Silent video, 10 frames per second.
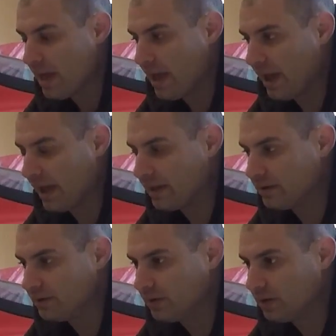And
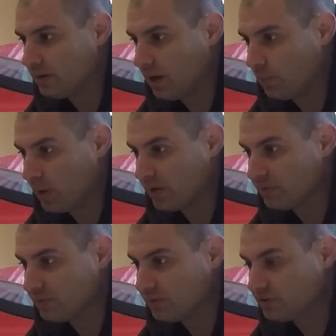I wanted,
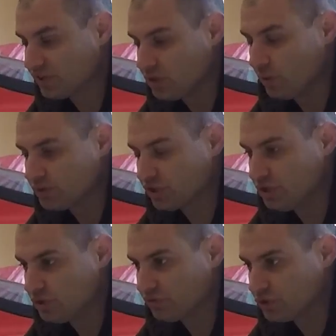since I knew I was just going to
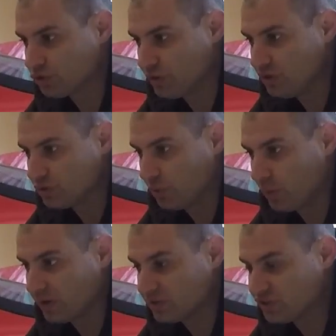use it for street use, I
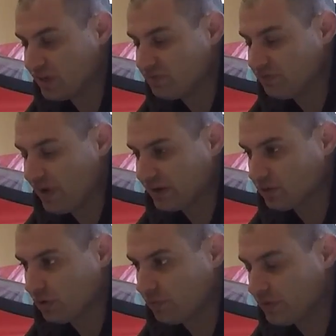wanted the safety
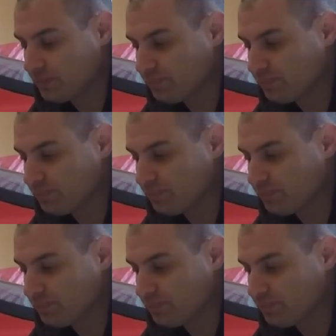factor of it.